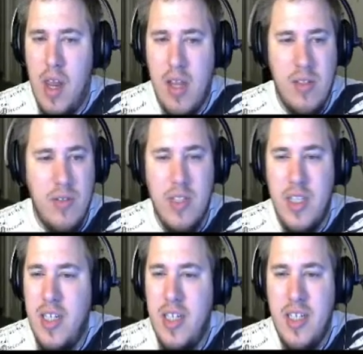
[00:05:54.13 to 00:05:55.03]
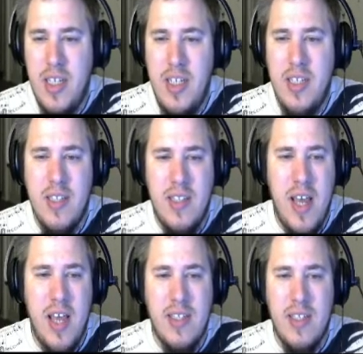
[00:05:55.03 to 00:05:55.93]
Heat
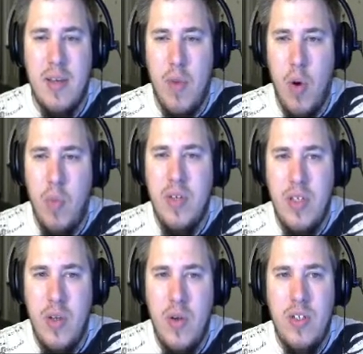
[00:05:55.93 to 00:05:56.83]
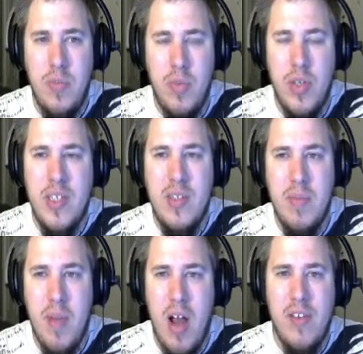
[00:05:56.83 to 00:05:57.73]
sets. I'm hoping to bring
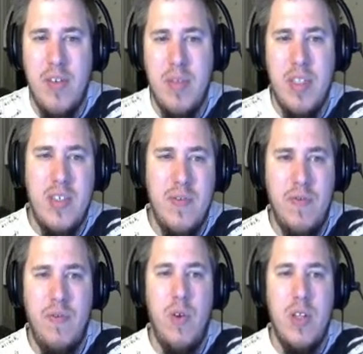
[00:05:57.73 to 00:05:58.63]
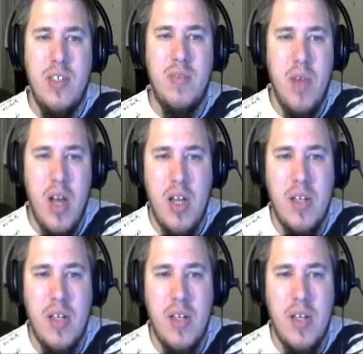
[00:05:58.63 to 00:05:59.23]
some awesomeness for this mon.